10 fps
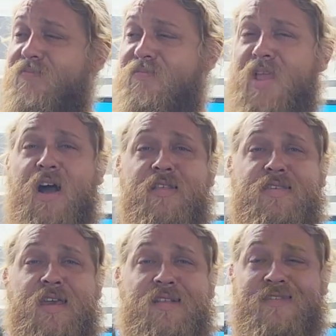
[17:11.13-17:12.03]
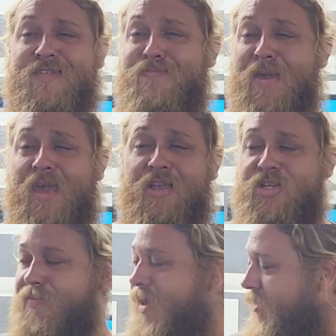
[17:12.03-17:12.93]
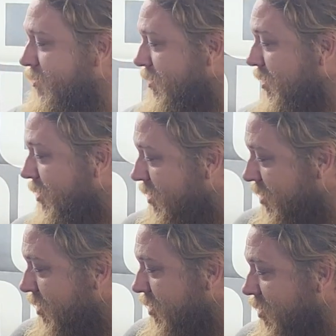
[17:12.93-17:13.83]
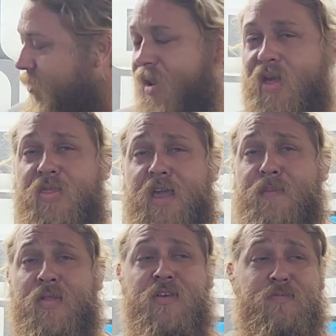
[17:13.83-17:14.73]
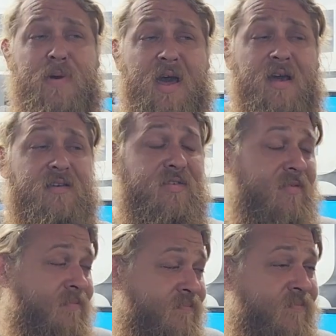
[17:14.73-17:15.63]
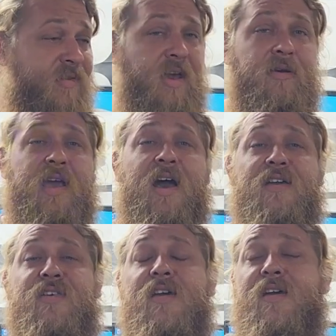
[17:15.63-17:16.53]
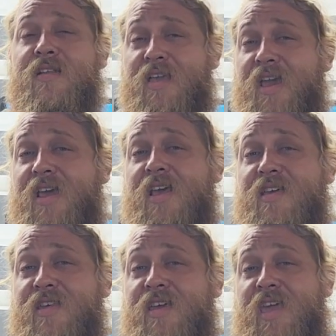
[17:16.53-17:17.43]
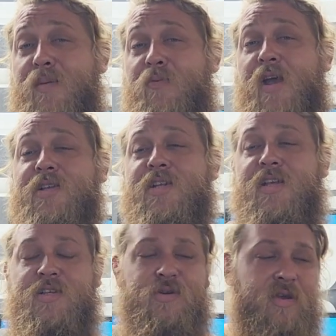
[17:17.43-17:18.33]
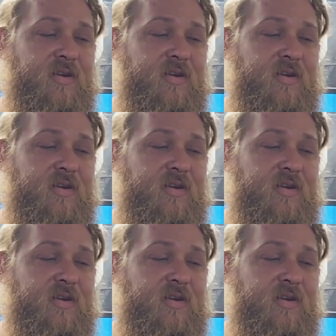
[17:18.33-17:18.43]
nonsense speech about what I think about this box. So guys, take it easy, keep wrenching, enjoy your